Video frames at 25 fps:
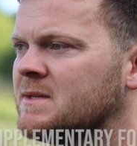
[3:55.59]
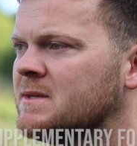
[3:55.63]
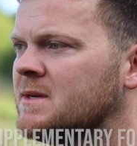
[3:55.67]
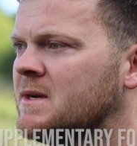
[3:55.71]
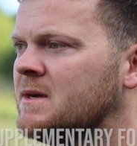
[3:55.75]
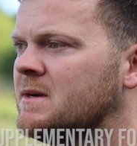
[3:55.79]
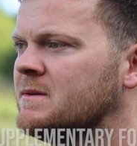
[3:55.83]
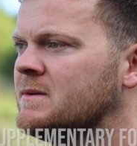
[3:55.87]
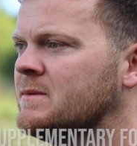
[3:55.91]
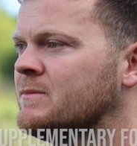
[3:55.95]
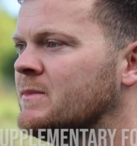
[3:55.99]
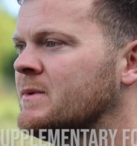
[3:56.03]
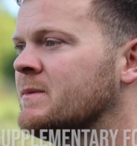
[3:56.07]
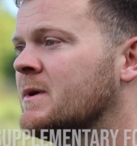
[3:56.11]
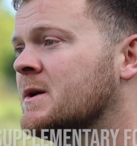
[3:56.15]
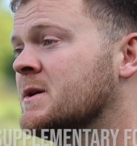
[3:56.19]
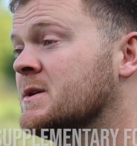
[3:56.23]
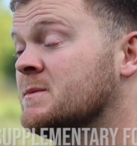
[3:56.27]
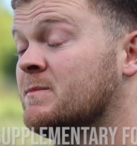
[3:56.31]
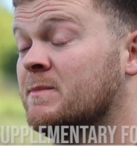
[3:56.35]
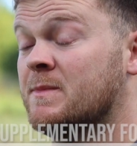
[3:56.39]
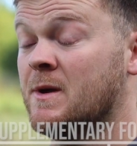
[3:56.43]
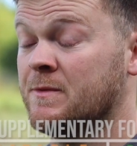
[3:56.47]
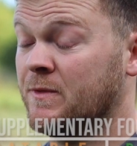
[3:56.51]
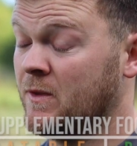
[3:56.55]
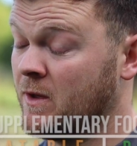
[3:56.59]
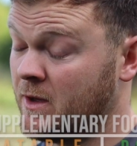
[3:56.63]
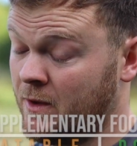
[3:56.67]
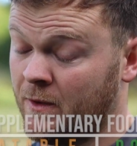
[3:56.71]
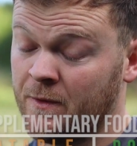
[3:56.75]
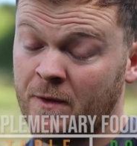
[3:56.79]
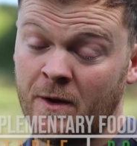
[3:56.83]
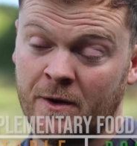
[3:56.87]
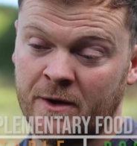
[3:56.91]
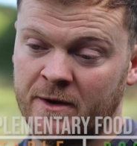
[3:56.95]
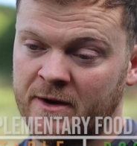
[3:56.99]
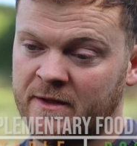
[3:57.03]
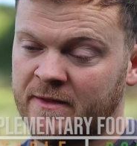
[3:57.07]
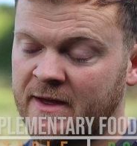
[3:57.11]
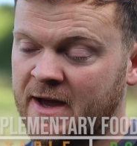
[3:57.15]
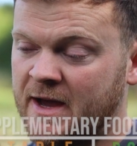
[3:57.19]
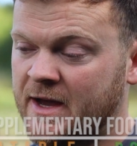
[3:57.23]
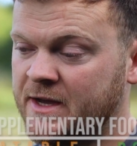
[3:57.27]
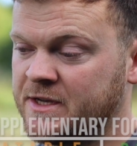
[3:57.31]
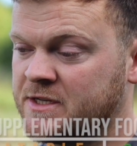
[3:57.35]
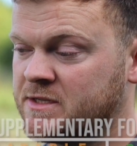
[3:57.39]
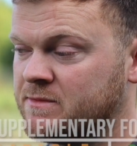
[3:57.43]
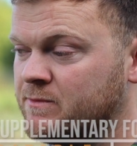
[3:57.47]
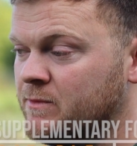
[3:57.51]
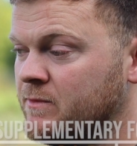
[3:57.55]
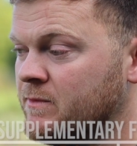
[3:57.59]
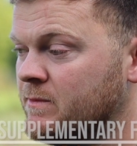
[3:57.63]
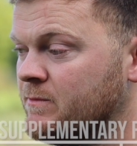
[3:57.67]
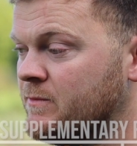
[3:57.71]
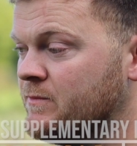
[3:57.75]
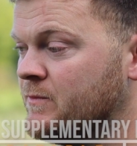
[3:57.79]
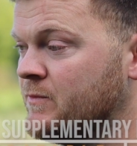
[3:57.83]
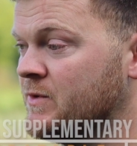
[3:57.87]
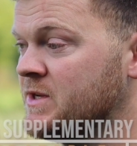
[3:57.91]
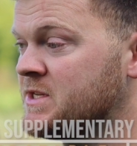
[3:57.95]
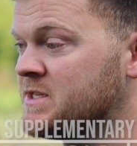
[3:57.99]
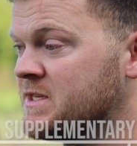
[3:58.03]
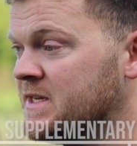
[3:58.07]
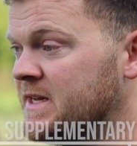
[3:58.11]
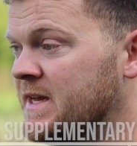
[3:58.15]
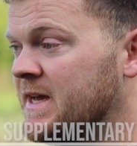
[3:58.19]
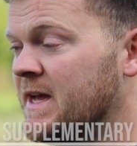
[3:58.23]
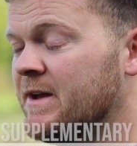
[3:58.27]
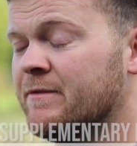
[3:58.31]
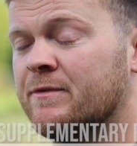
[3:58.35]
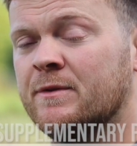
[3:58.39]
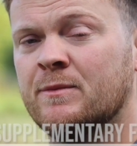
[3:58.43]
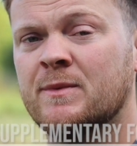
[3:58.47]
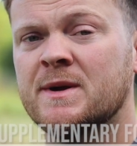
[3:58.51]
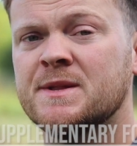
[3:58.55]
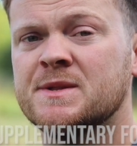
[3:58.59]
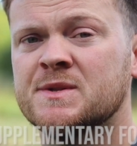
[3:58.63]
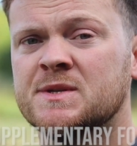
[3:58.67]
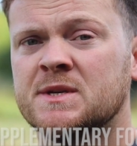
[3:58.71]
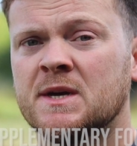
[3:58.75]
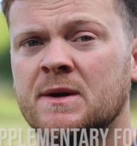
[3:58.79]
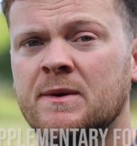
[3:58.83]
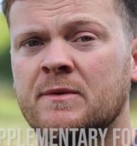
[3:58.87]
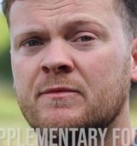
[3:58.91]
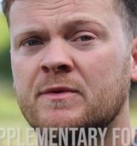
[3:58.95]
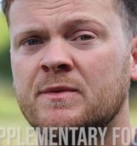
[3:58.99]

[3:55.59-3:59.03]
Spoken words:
Not only that, we see it every winter.